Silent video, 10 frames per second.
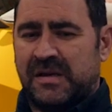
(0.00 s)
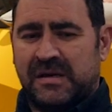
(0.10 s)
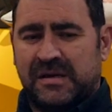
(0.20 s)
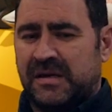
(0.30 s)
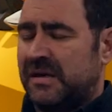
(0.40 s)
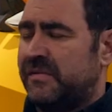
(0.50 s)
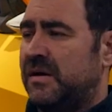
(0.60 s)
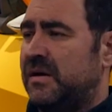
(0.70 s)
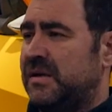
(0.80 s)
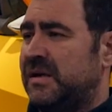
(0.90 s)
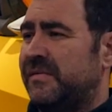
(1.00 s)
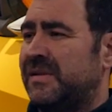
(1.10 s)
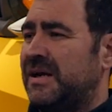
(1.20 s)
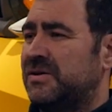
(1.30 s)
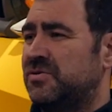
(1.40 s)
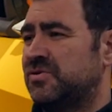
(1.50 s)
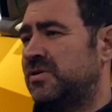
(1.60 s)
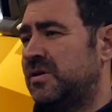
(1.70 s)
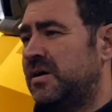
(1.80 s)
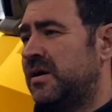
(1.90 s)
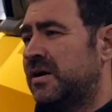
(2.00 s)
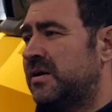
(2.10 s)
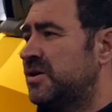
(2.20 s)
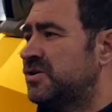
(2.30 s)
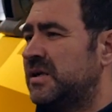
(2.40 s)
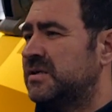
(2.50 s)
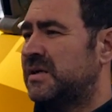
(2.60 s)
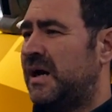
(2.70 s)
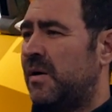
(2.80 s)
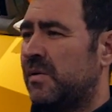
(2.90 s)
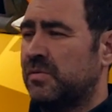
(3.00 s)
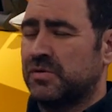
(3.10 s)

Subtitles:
I didn't have a licence, and I crashed it in town.